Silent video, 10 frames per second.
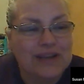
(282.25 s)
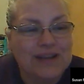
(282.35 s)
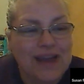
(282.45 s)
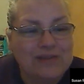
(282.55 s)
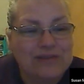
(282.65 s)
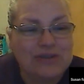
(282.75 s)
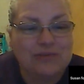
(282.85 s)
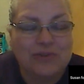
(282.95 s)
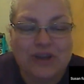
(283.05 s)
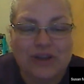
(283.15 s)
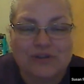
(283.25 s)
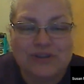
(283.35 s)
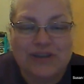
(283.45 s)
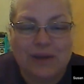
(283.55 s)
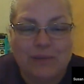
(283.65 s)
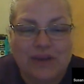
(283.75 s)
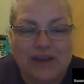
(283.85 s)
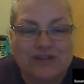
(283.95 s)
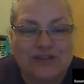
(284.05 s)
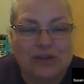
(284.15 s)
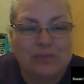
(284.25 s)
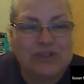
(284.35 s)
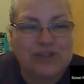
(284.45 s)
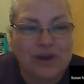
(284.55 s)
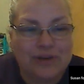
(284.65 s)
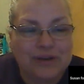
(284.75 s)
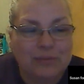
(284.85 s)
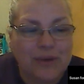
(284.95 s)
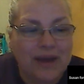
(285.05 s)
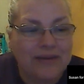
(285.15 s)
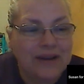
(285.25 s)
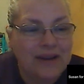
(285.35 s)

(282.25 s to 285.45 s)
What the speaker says: live stream video today, because she was talking about